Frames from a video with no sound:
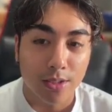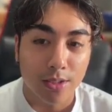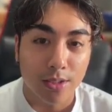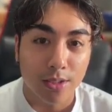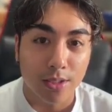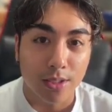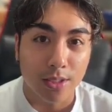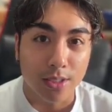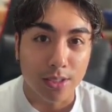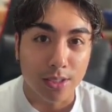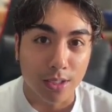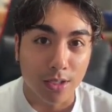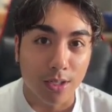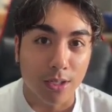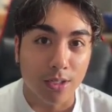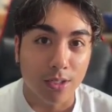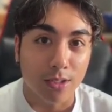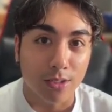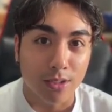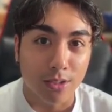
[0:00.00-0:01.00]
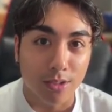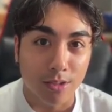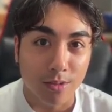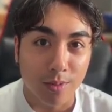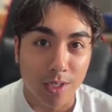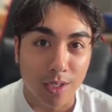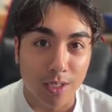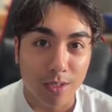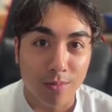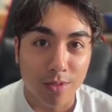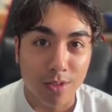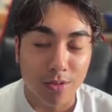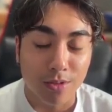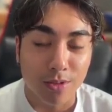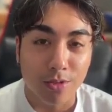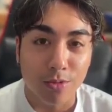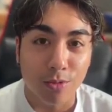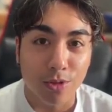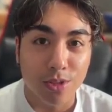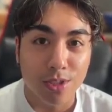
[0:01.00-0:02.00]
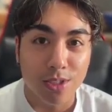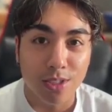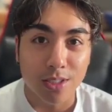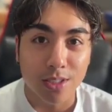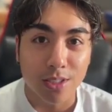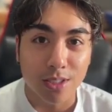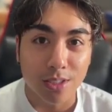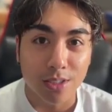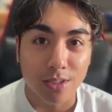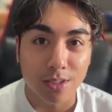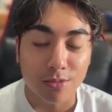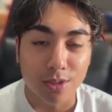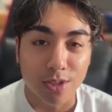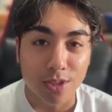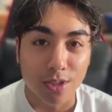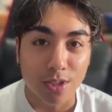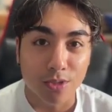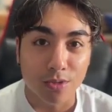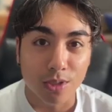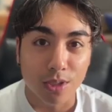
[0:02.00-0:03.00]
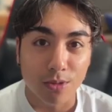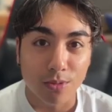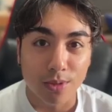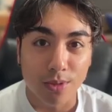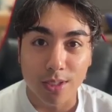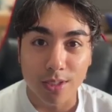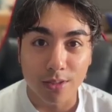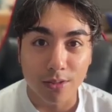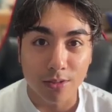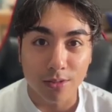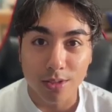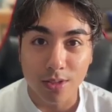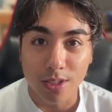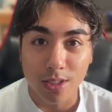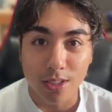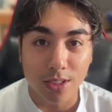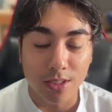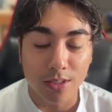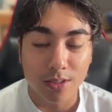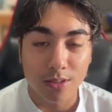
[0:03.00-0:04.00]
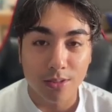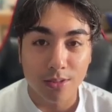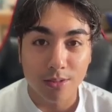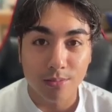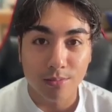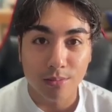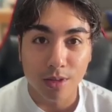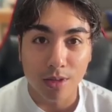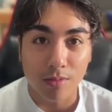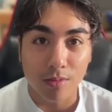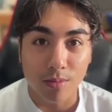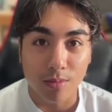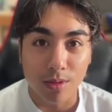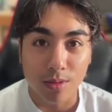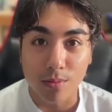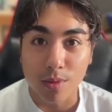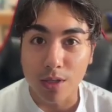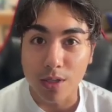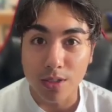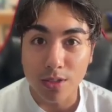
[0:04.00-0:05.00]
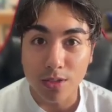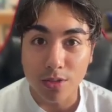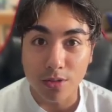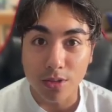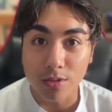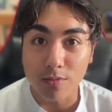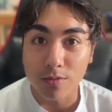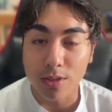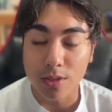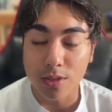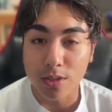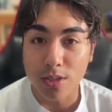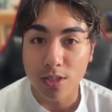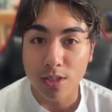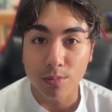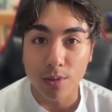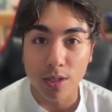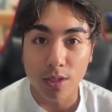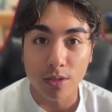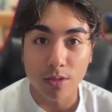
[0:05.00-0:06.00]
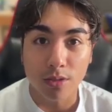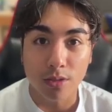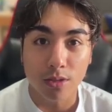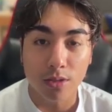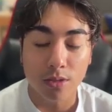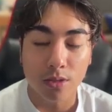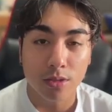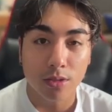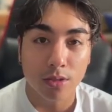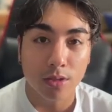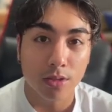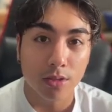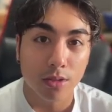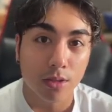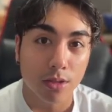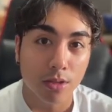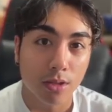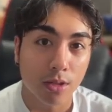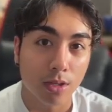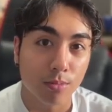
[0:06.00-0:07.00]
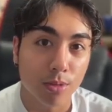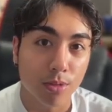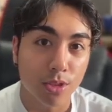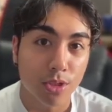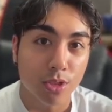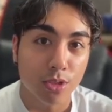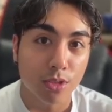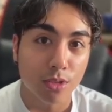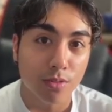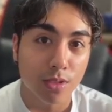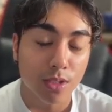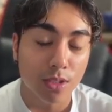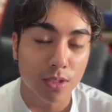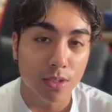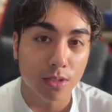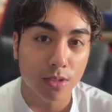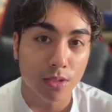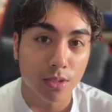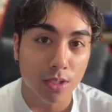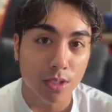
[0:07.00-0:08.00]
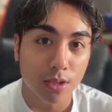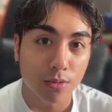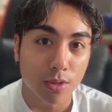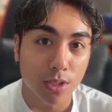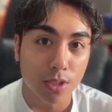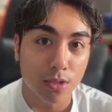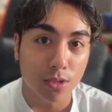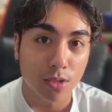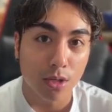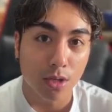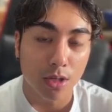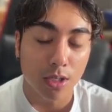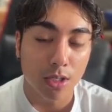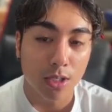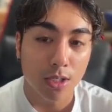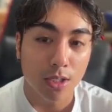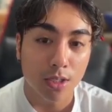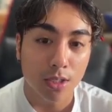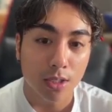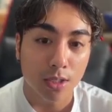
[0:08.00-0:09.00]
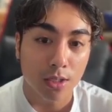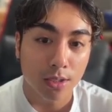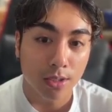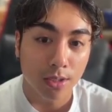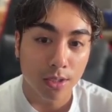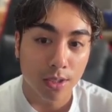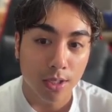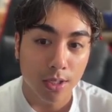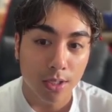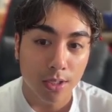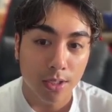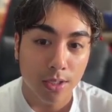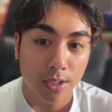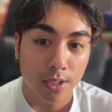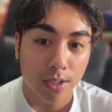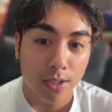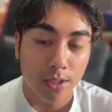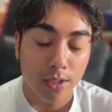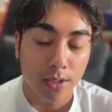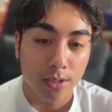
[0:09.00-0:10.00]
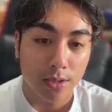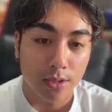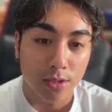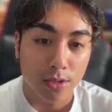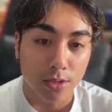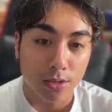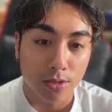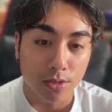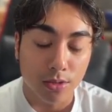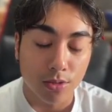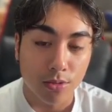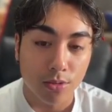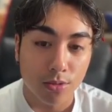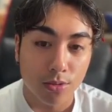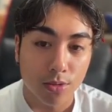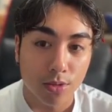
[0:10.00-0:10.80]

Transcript: it's a longer term game, so you won't see results right away. It'll take probably months or even years depending on the competition of the keywords you're targeting. So